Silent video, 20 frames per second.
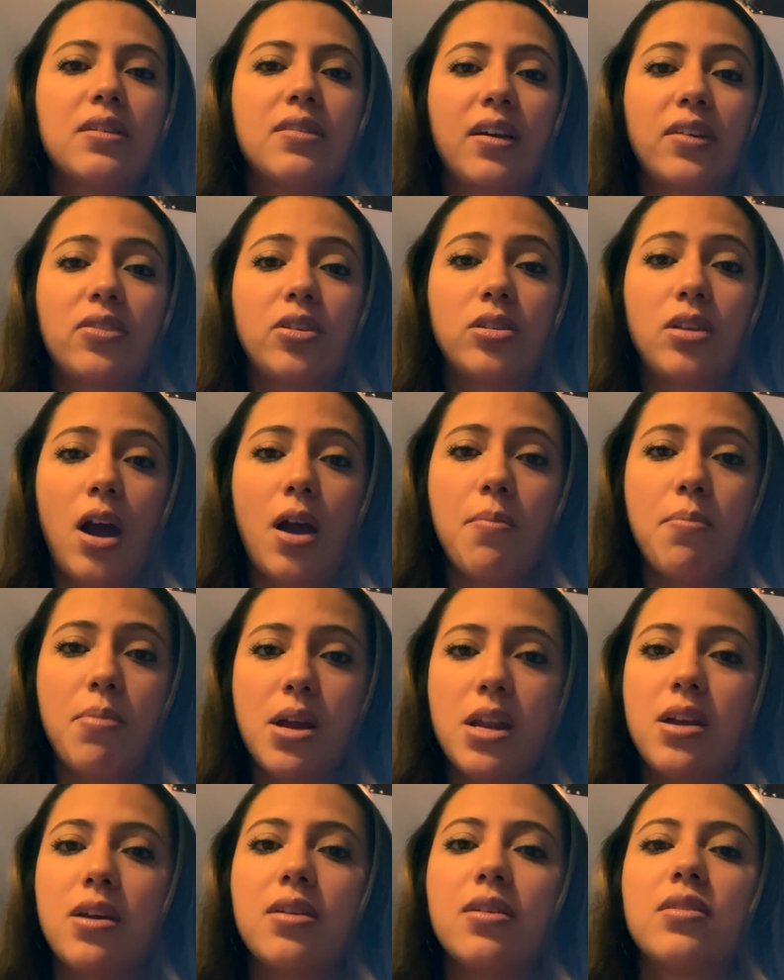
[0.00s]
like their
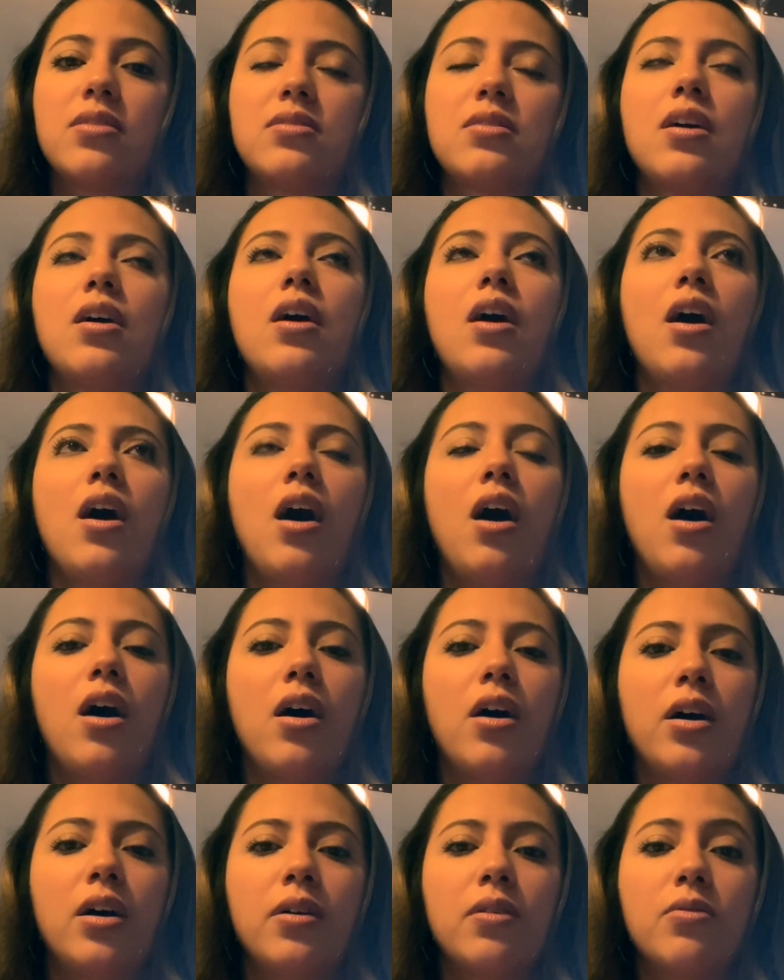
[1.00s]
diabetes,
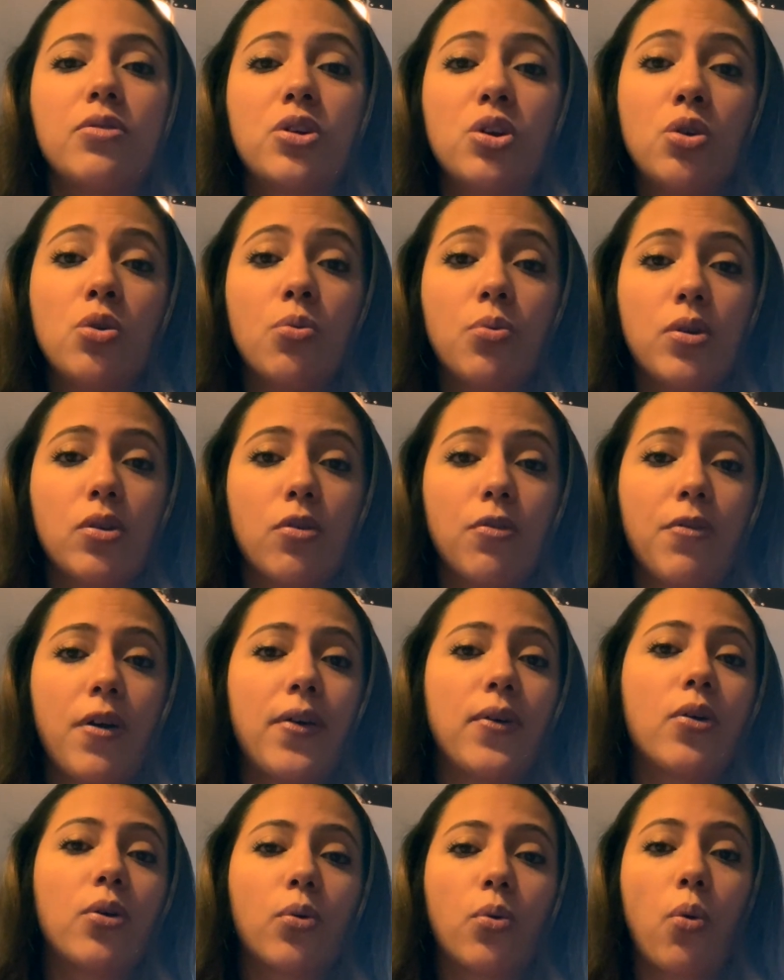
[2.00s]
acute renal
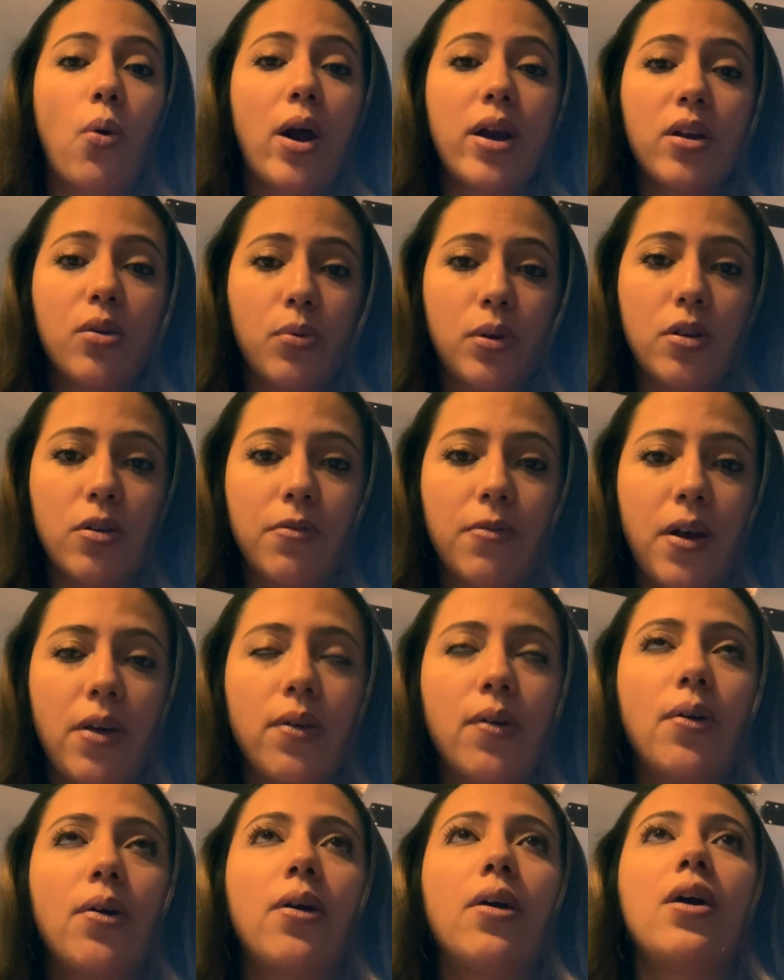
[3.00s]
failure, chronic renal
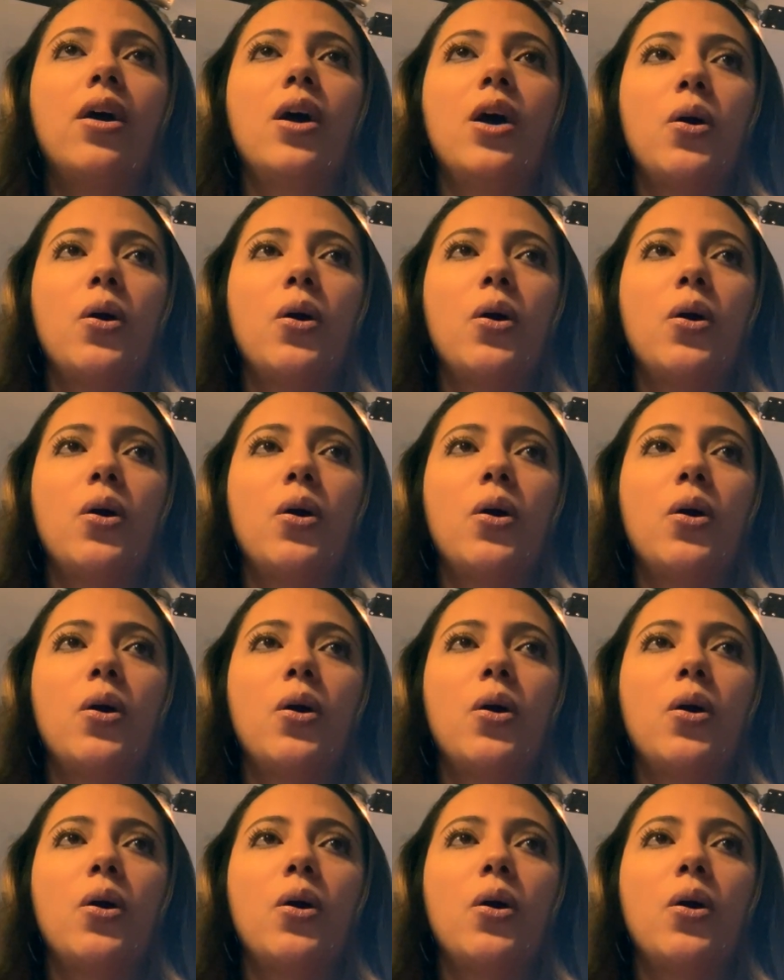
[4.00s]
failure.